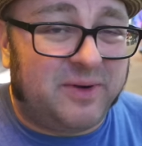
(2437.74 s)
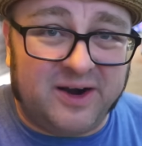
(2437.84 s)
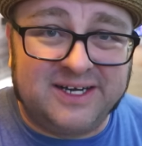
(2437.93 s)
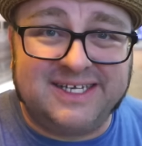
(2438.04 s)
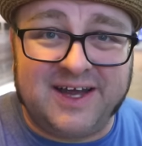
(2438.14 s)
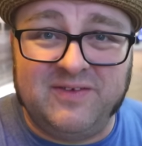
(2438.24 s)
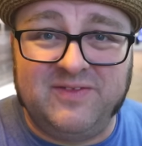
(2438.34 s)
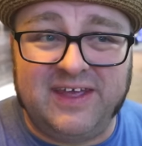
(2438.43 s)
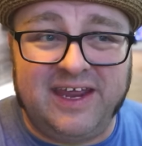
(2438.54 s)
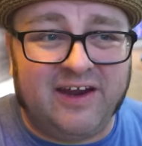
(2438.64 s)
parts
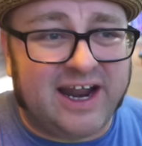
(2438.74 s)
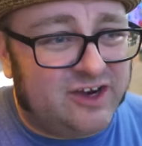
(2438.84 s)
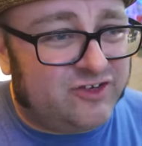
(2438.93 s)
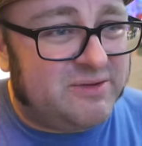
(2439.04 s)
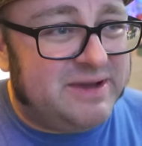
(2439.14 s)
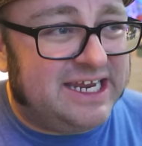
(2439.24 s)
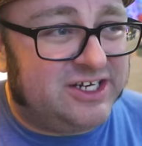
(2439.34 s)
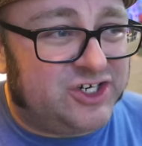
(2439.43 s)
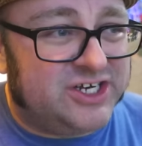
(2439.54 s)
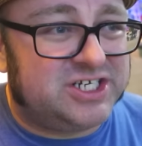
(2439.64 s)
of the year. I kind of try to make
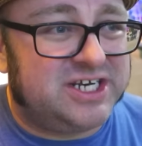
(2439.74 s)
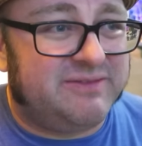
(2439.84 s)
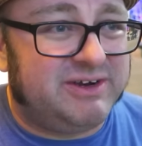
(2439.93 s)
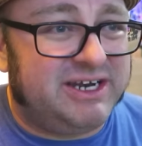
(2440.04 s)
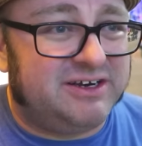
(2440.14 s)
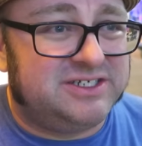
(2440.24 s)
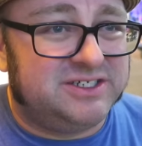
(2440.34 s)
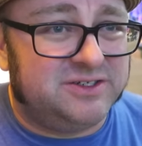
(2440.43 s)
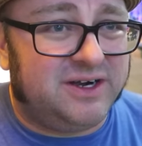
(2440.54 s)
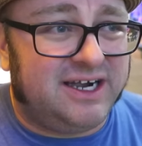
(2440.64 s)
it a tradition every year
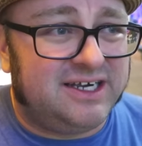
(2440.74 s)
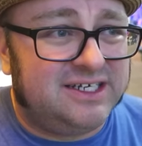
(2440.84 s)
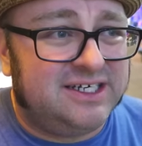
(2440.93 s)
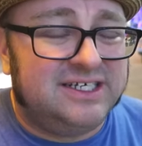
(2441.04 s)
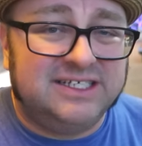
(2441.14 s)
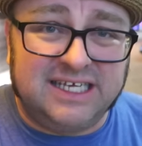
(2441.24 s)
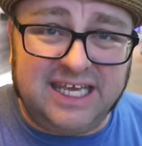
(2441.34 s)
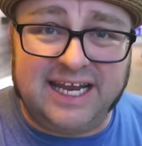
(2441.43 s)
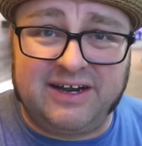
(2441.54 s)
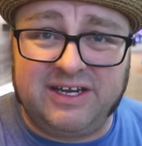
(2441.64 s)
to
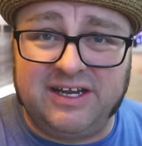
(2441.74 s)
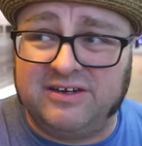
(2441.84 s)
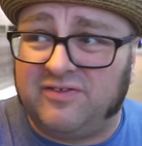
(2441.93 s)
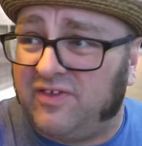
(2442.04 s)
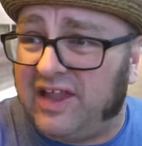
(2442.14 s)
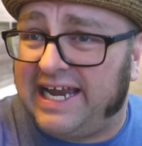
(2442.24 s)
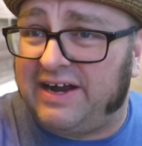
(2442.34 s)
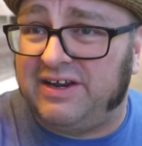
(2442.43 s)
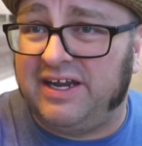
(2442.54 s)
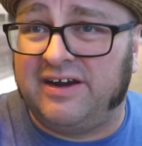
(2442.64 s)
get out here, to fly
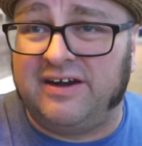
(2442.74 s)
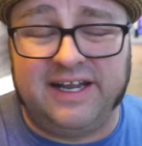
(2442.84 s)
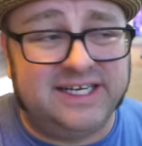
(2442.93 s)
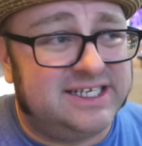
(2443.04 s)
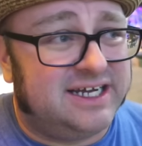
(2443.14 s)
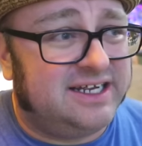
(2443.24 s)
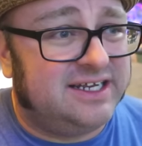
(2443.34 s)
out here, and